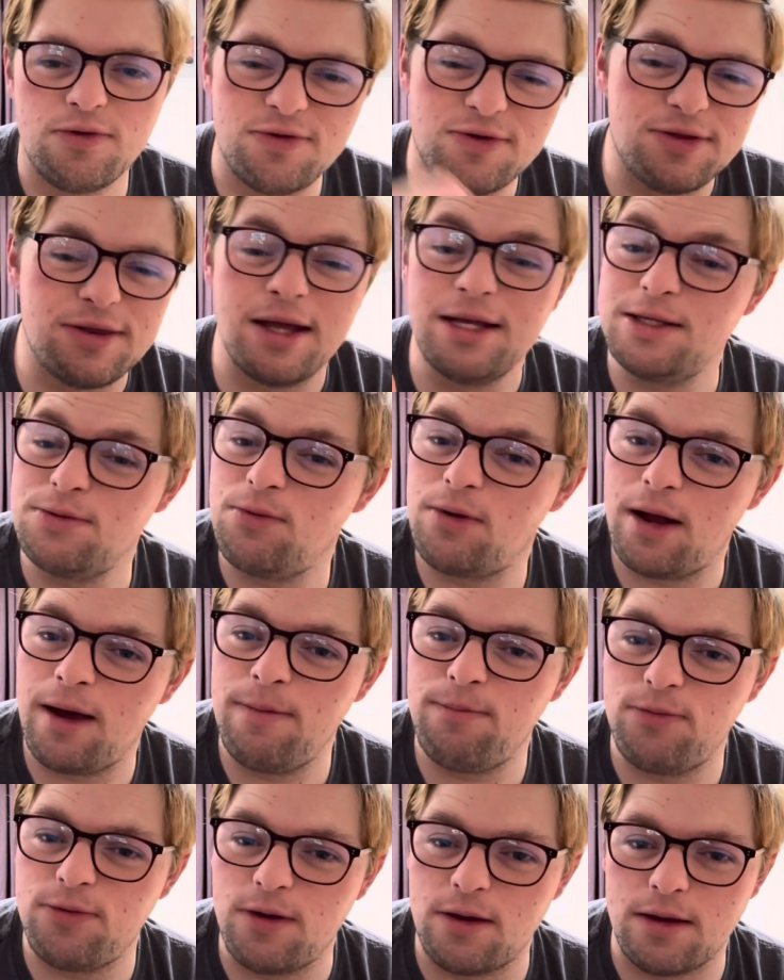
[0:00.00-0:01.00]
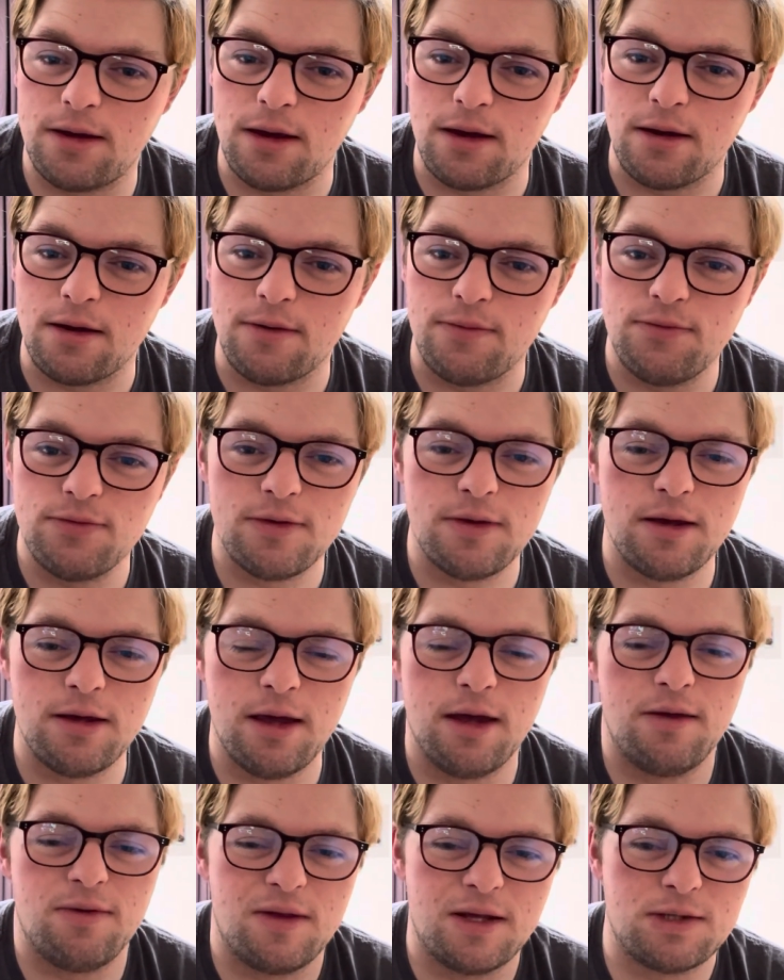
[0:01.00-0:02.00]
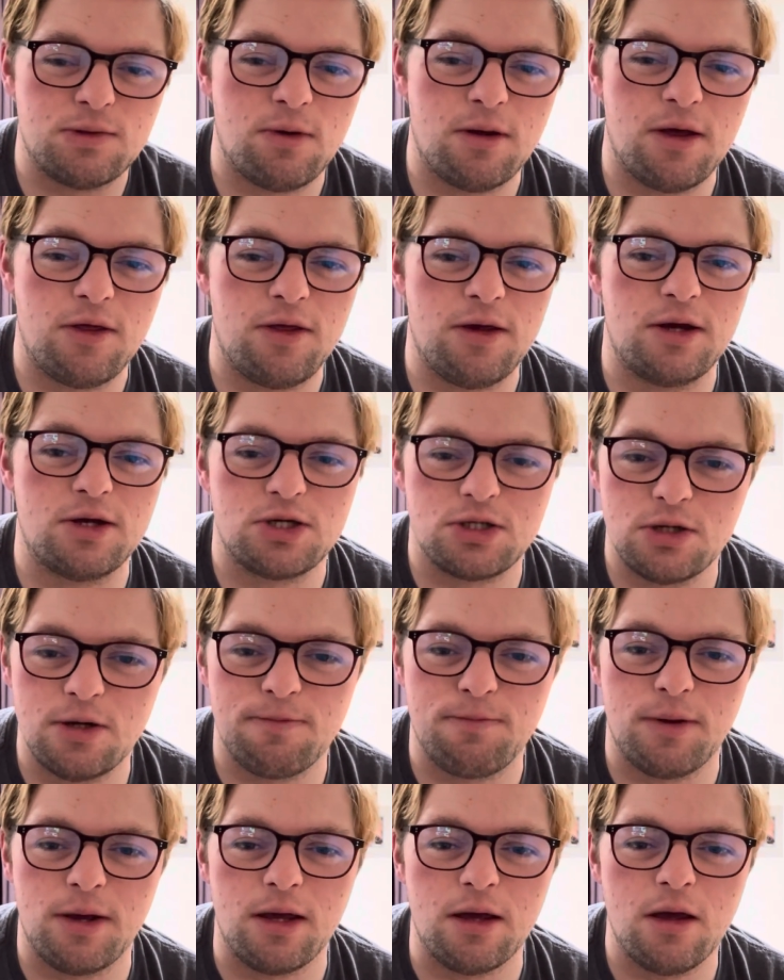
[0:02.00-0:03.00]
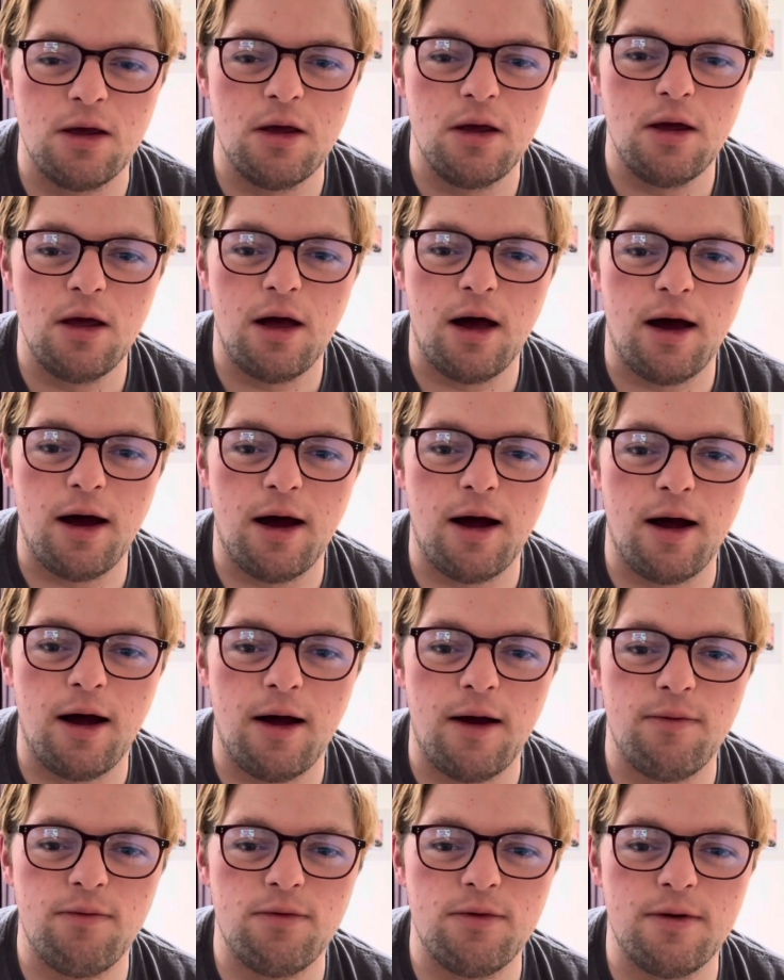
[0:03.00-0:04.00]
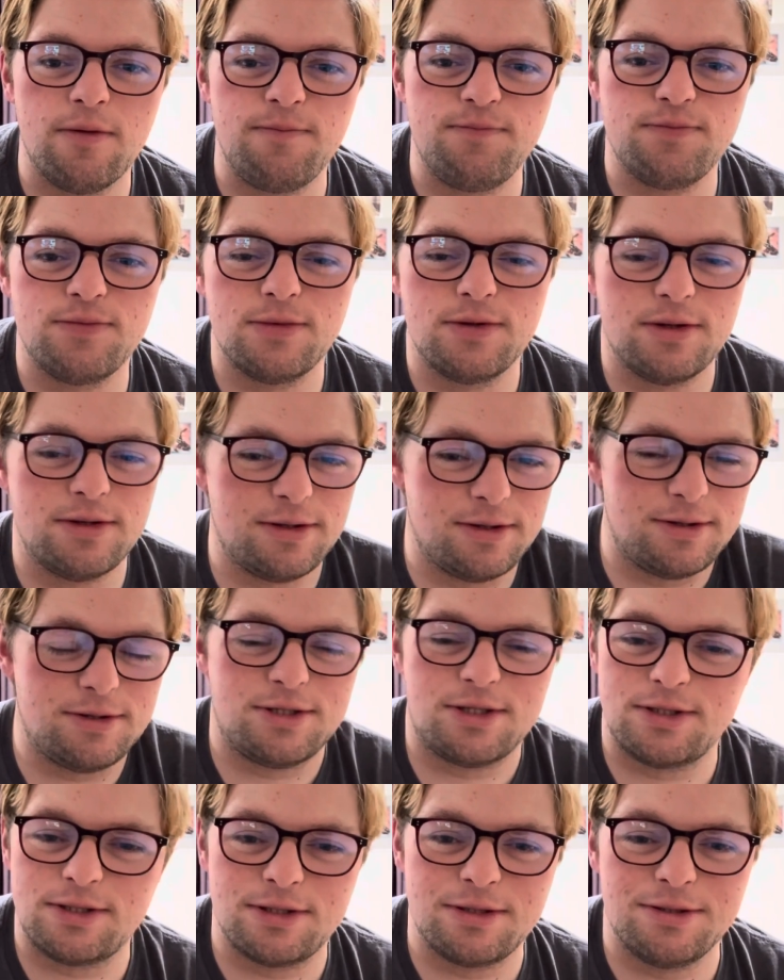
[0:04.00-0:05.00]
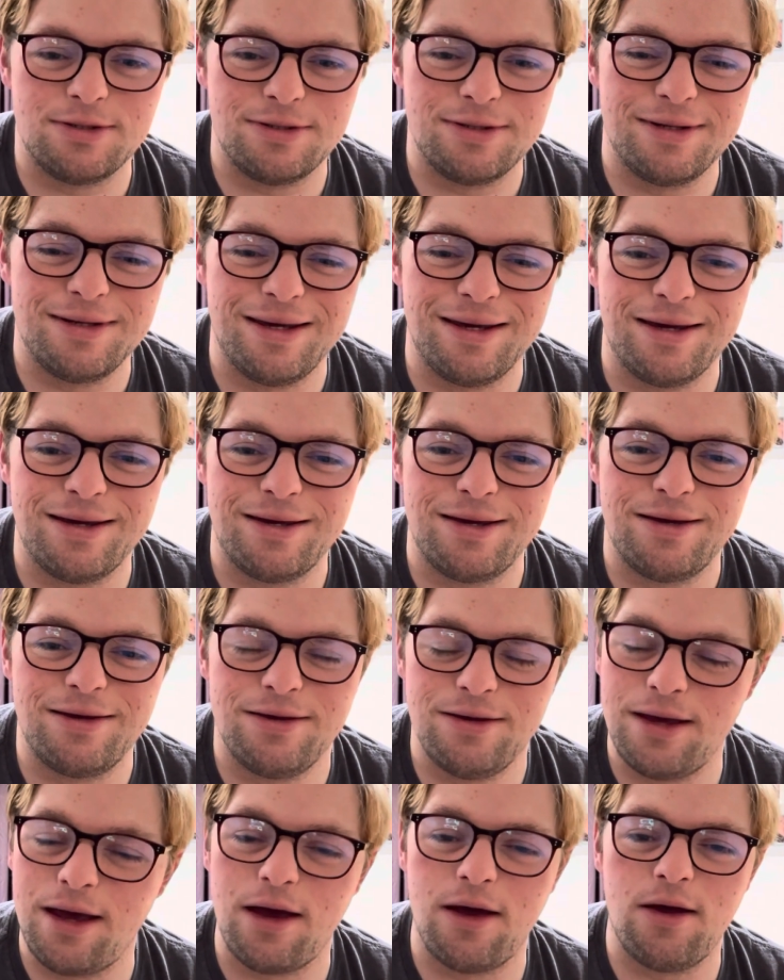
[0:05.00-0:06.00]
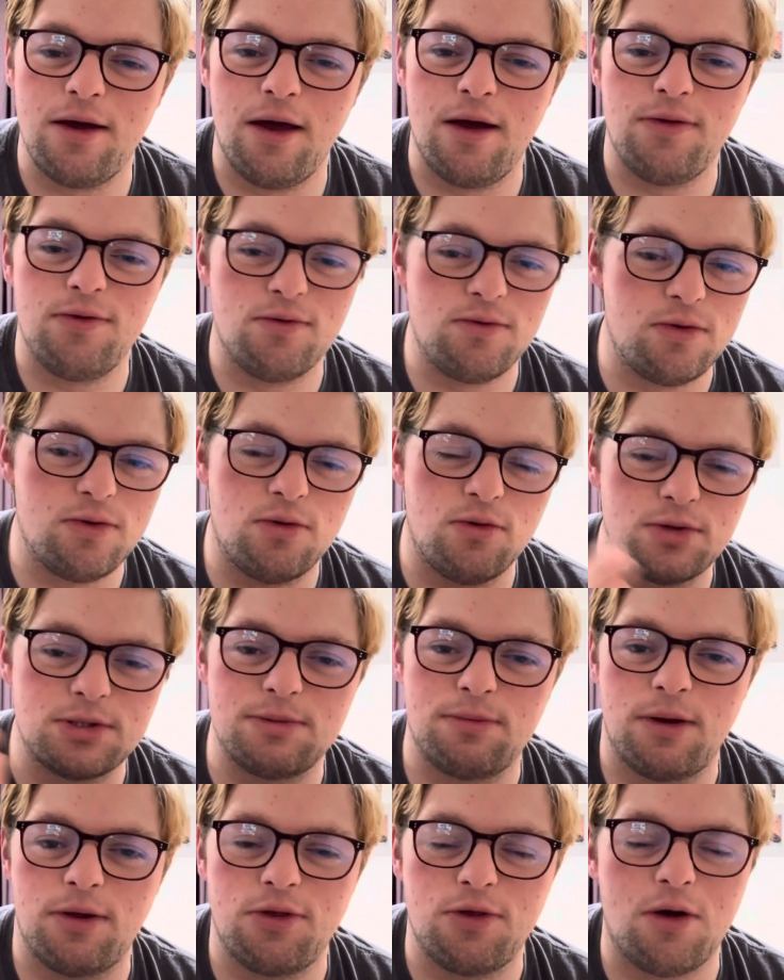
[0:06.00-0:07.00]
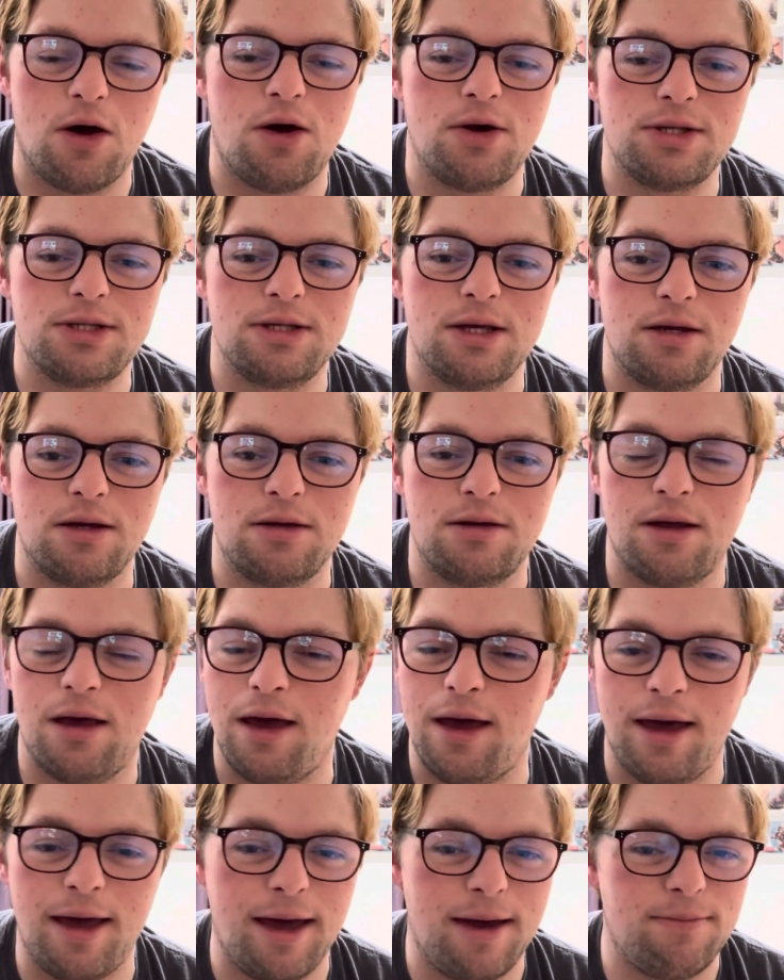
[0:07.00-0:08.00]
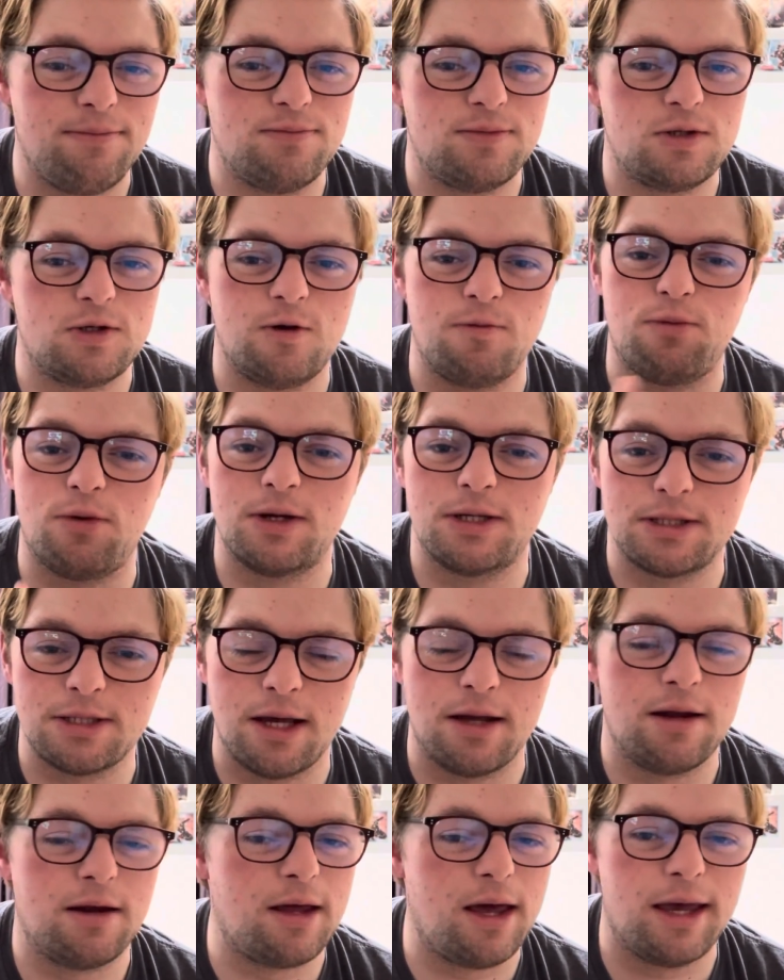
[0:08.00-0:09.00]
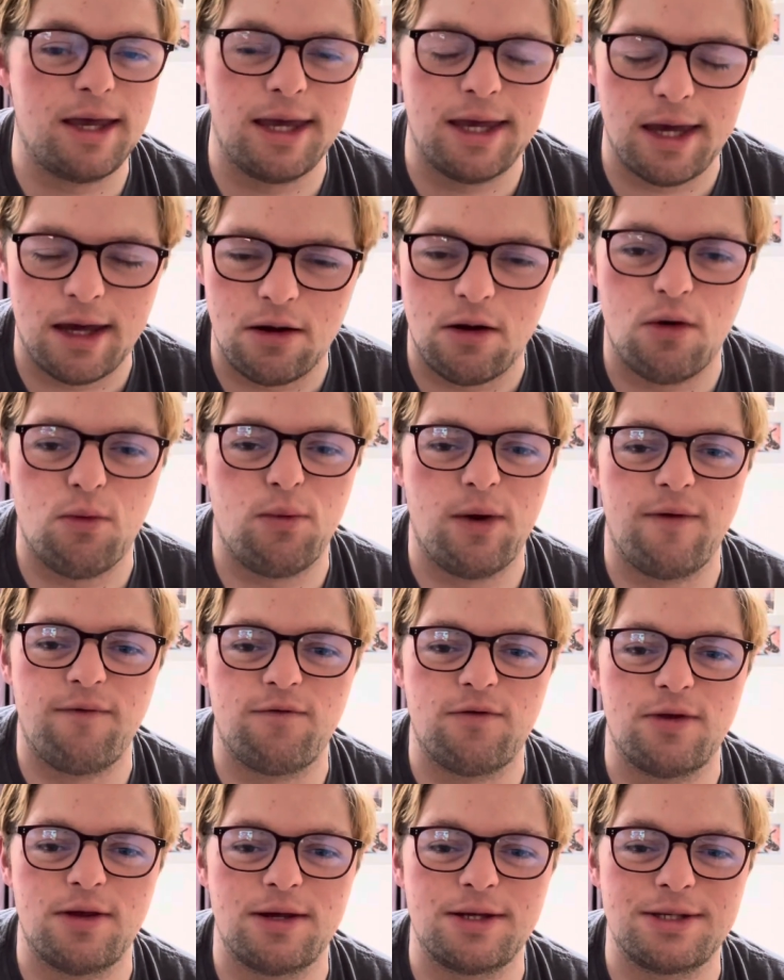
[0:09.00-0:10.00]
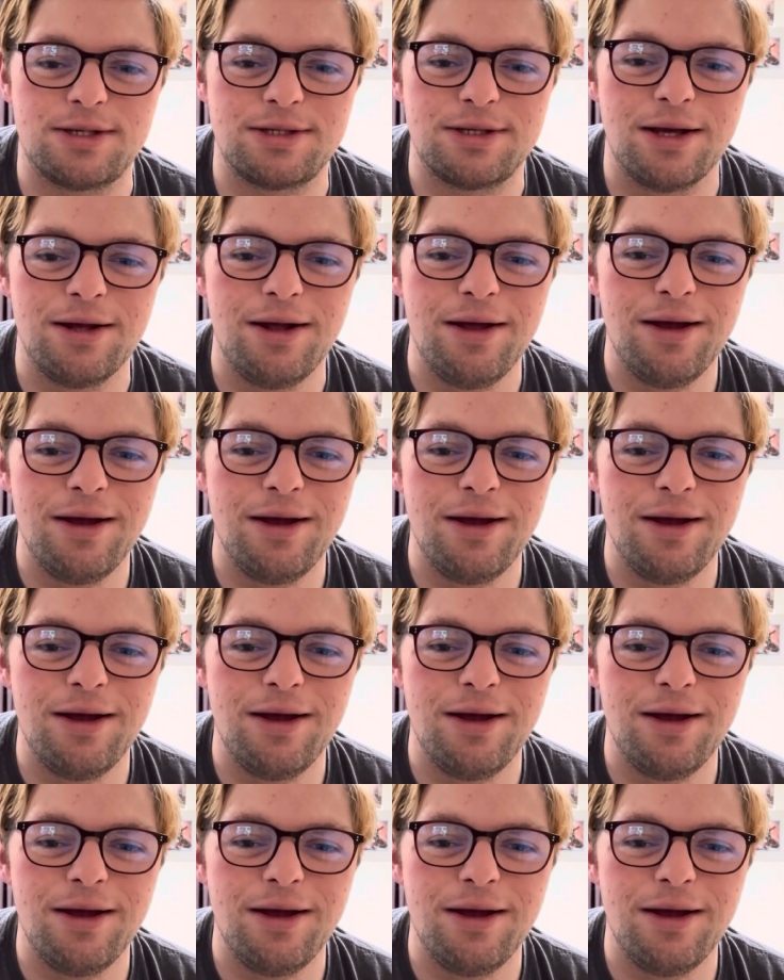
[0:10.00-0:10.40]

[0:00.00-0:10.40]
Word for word: That's what I'm thinking, and that's what I think it should be. Um, just uh, yeah, uh, those are my thoughts, and I'm super excited. I cannot wait for this.